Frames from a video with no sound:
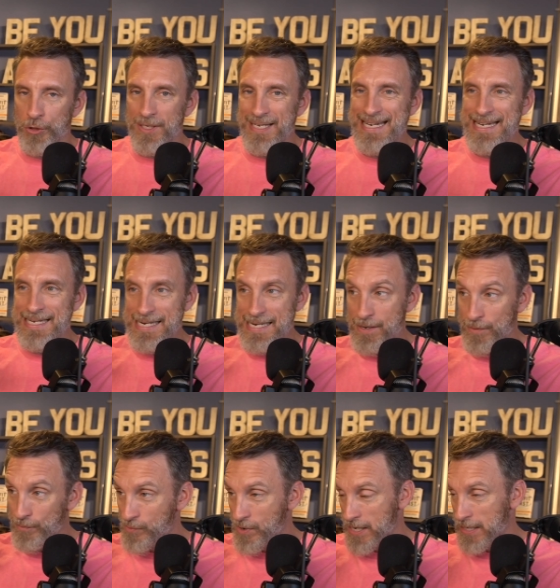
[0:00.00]
He
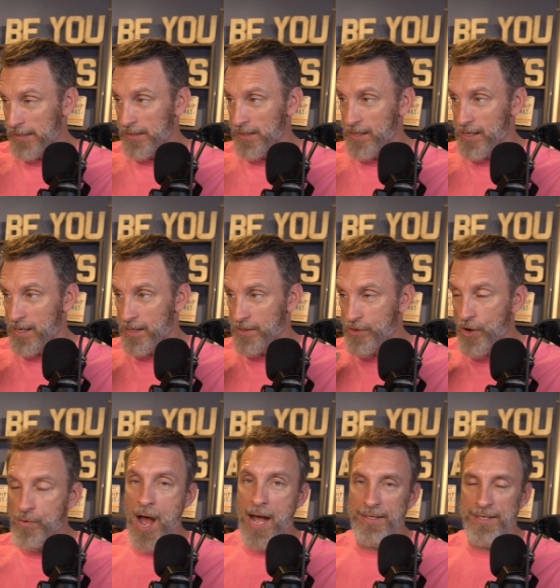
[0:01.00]
was no
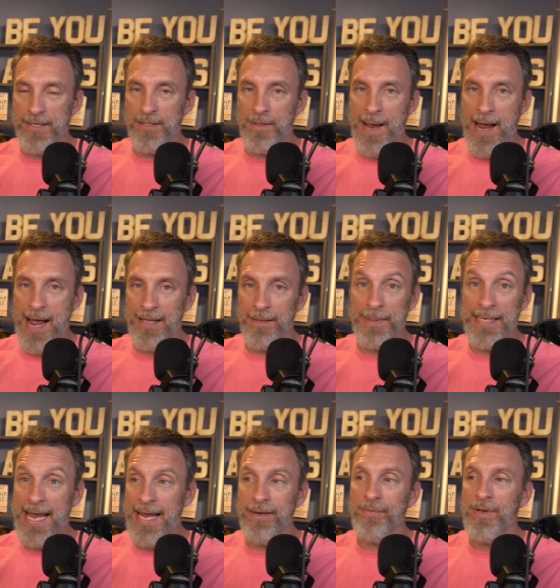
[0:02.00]
nonsense about how to
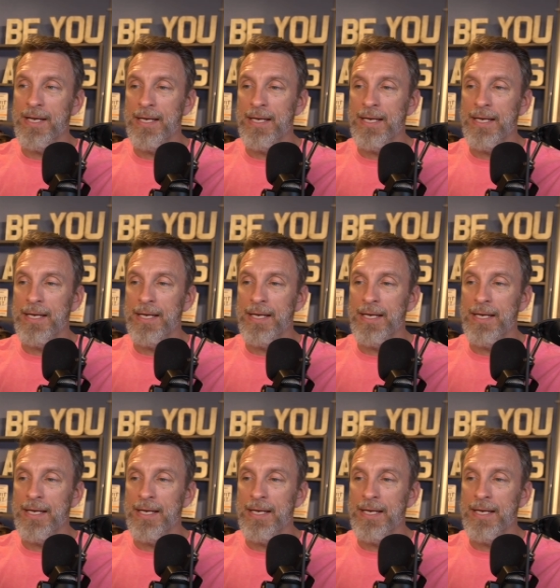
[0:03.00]
behave.